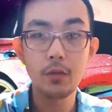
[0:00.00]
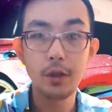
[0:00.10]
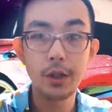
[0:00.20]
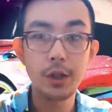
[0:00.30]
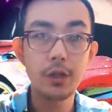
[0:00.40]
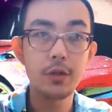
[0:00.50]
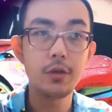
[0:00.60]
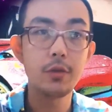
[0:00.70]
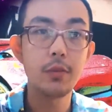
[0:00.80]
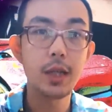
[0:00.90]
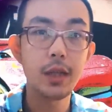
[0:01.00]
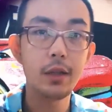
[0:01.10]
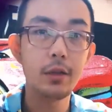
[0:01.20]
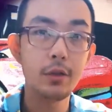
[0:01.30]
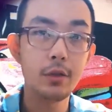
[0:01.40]
which is to make
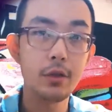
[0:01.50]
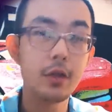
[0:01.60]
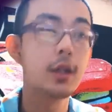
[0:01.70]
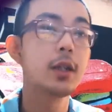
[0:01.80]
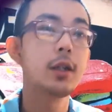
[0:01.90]
learners